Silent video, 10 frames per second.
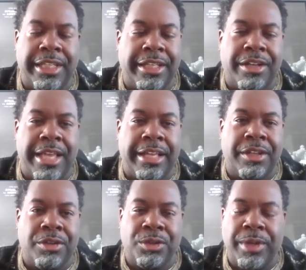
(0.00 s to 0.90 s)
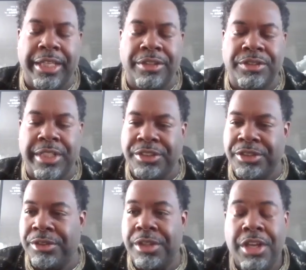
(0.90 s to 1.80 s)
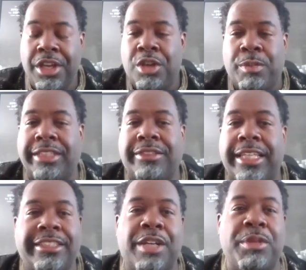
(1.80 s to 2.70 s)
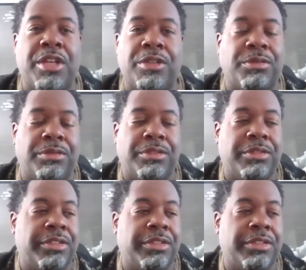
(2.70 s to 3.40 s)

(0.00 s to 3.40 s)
in Atlanta on the radio station, but he said, tell me your